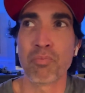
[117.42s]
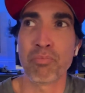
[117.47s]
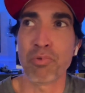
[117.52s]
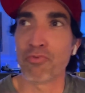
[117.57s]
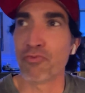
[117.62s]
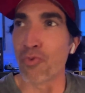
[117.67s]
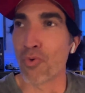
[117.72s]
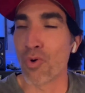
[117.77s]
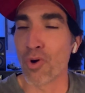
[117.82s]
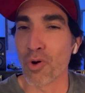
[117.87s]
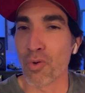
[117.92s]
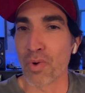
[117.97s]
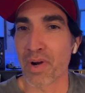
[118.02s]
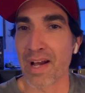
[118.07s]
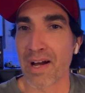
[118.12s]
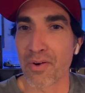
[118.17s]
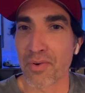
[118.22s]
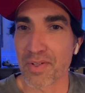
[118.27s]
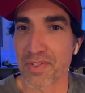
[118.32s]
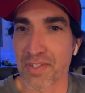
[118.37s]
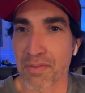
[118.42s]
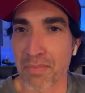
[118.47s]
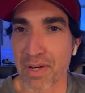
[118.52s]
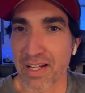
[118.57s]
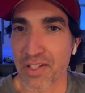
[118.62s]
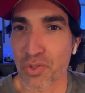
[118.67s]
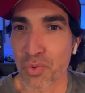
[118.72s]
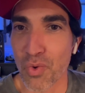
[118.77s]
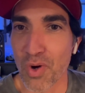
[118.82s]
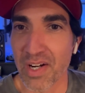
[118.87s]
before
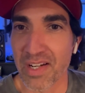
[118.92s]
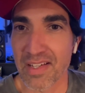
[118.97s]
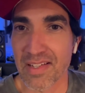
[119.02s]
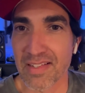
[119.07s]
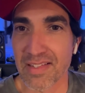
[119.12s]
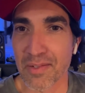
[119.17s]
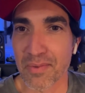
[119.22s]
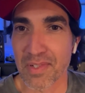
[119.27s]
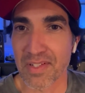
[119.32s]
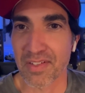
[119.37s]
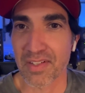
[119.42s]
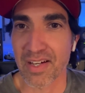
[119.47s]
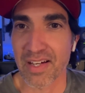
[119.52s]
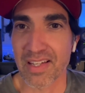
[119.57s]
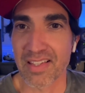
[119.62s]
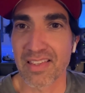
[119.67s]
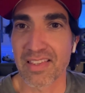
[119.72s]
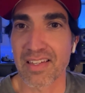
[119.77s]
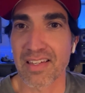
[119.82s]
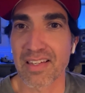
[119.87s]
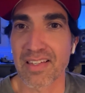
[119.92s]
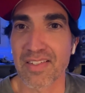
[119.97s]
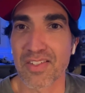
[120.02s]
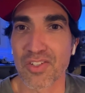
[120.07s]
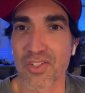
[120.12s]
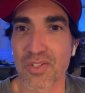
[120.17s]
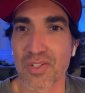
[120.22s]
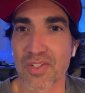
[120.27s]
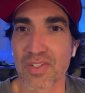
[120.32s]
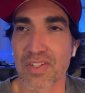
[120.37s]
my 20s, it was like
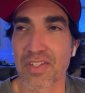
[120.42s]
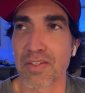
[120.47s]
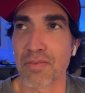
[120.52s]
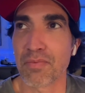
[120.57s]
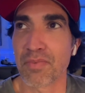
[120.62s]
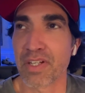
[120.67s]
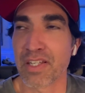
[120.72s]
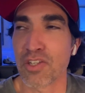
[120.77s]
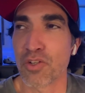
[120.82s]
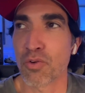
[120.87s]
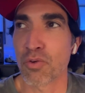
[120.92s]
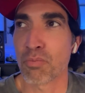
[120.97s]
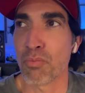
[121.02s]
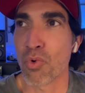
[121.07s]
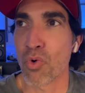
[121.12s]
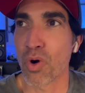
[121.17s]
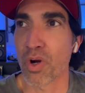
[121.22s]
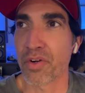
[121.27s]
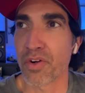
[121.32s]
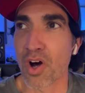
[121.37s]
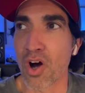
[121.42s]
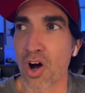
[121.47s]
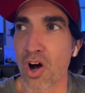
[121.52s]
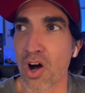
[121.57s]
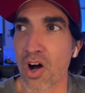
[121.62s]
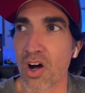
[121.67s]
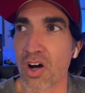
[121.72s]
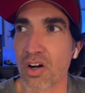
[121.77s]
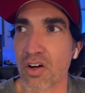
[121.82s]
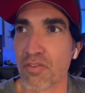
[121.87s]
things just seemed like you're more in
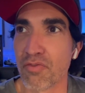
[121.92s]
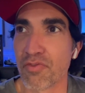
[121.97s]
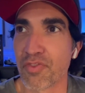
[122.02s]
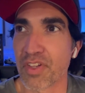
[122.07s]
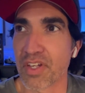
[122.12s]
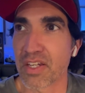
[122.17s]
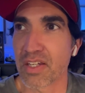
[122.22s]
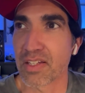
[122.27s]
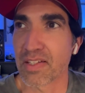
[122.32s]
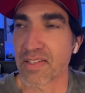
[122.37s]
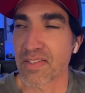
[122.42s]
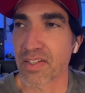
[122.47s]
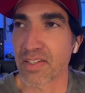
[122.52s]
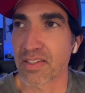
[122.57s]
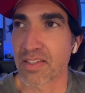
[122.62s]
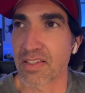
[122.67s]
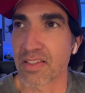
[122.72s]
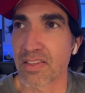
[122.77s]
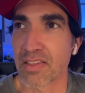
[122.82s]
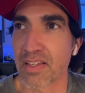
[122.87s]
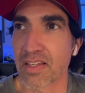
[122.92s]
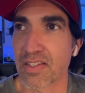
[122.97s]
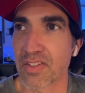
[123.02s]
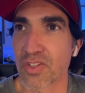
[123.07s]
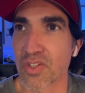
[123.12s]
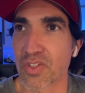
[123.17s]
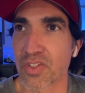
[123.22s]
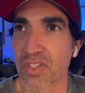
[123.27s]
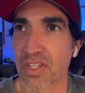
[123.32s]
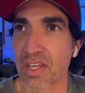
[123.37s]
awe of things, like things